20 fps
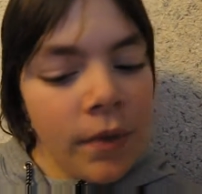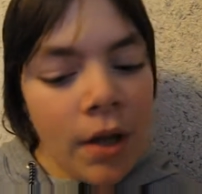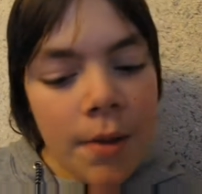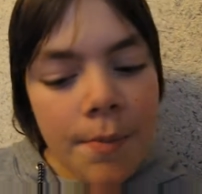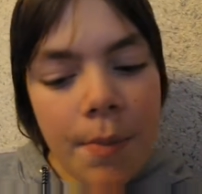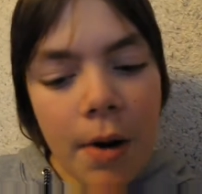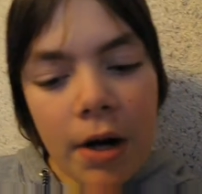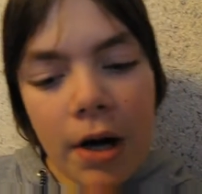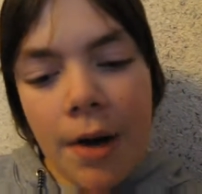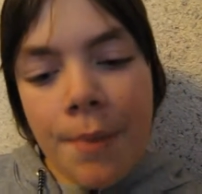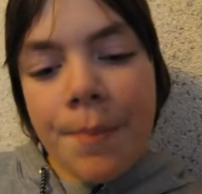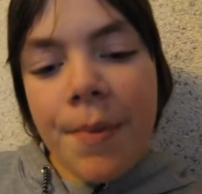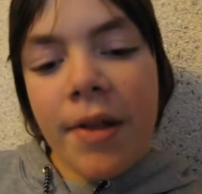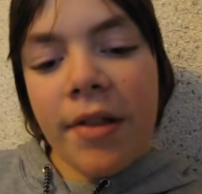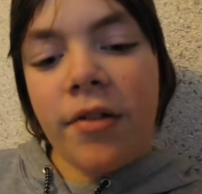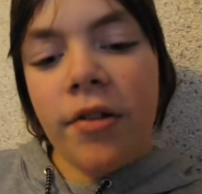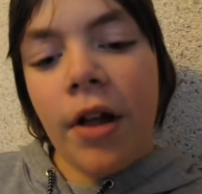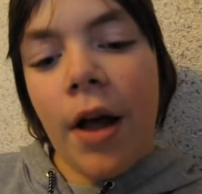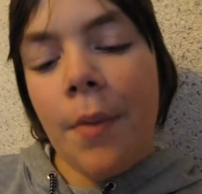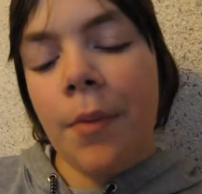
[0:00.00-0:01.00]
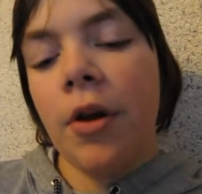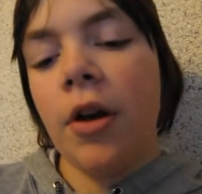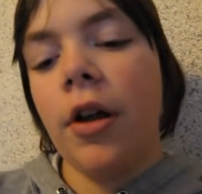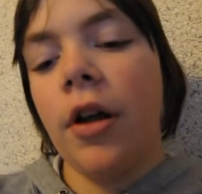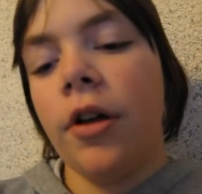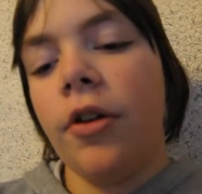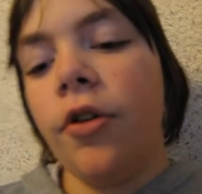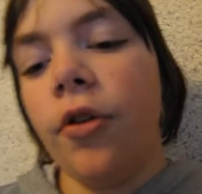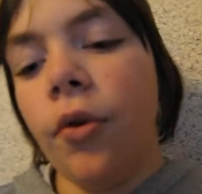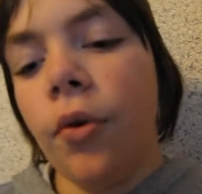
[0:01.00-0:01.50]
But um, basically, I'm gonna
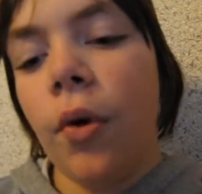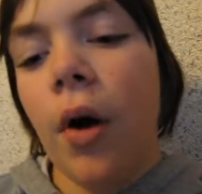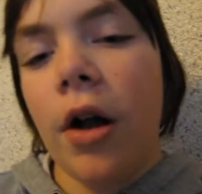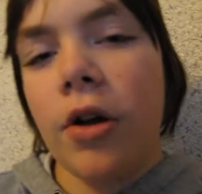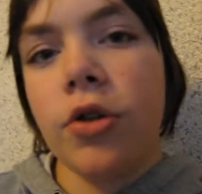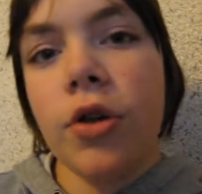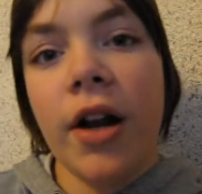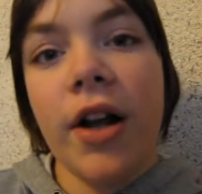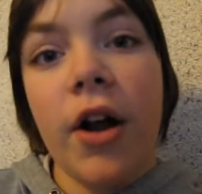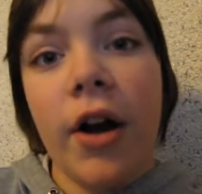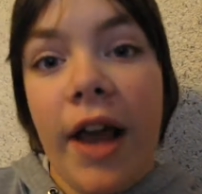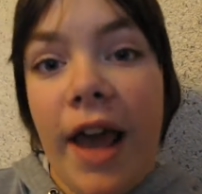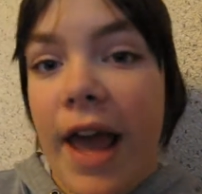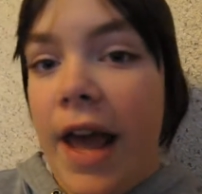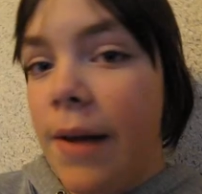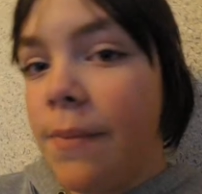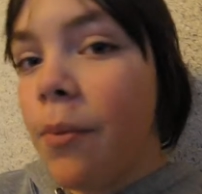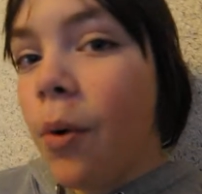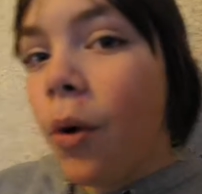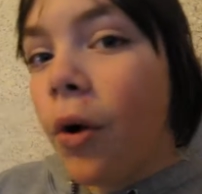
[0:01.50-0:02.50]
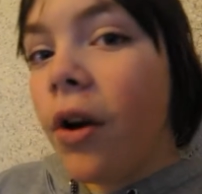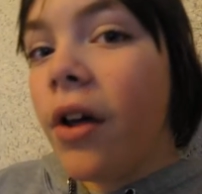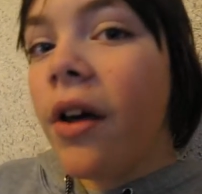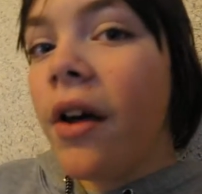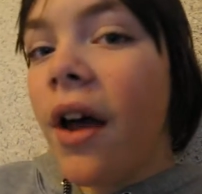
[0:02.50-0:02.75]
do a trick on a handboard,